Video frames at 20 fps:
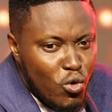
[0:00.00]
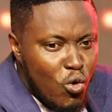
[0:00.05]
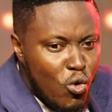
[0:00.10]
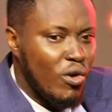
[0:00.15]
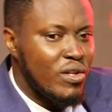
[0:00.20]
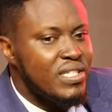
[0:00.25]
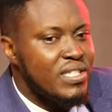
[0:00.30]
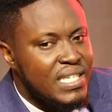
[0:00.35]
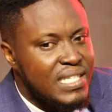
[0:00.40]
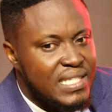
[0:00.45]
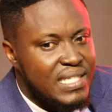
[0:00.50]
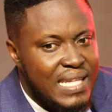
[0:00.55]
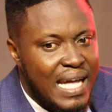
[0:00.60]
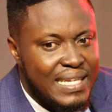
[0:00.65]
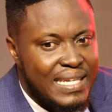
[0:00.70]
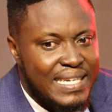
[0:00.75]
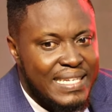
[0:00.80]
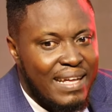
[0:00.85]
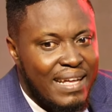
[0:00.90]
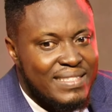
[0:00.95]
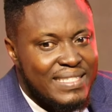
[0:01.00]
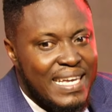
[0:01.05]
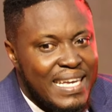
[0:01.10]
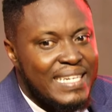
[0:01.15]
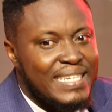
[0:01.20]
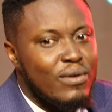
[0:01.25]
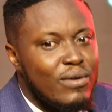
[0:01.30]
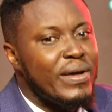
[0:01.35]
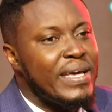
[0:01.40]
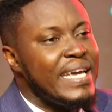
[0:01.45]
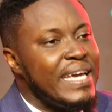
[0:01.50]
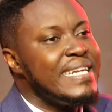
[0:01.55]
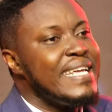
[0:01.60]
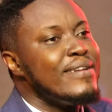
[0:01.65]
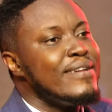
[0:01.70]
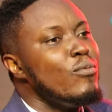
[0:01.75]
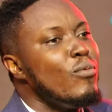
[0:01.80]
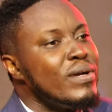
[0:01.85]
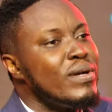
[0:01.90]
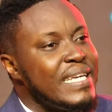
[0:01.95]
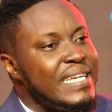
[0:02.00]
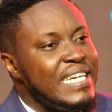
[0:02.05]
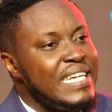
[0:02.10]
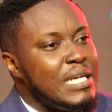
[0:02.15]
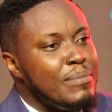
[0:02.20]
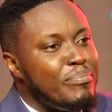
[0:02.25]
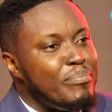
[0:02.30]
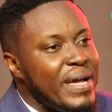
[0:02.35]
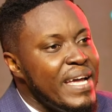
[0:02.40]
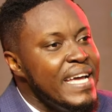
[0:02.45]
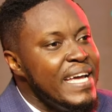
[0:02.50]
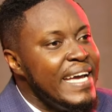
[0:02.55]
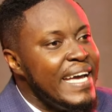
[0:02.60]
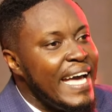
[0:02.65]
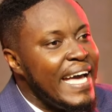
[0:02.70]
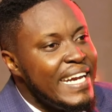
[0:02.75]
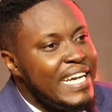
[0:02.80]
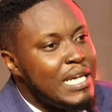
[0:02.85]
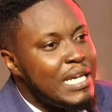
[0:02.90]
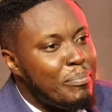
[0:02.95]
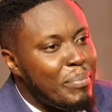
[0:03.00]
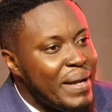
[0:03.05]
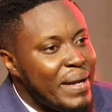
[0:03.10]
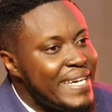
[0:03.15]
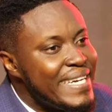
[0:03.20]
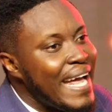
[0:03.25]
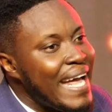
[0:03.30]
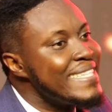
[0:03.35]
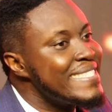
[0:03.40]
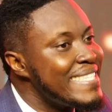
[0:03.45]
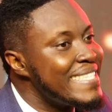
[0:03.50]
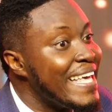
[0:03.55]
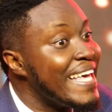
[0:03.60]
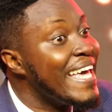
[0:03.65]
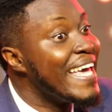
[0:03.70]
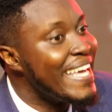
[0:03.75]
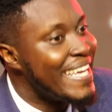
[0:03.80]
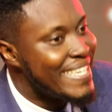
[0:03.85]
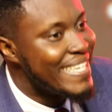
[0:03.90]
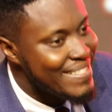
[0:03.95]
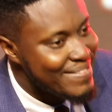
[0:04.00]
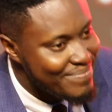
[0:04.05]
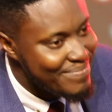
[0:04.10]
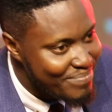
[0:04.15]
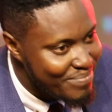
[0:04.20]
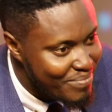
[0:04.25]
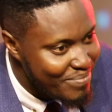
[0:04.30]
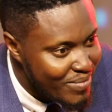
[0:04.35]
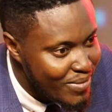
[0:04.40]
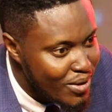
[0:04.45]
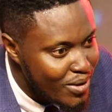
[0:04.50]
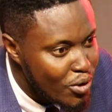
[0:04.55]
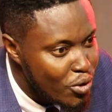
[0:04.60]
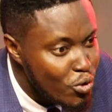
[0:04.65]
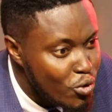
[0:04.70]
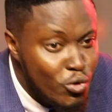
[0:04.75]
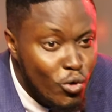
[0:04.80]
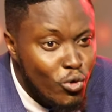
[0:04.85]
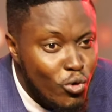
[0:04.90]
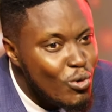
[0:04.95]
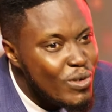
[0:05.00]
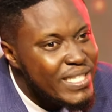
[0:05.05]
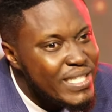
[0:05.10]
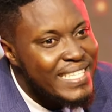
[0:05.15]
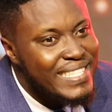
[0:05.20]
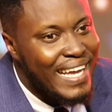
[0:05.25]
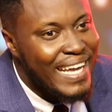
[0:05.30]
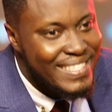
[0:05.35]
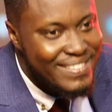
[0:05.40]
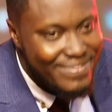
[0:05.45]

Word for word: got it, that they now said, okay, they don't want any, dep- any dependence again. You don't know Satan.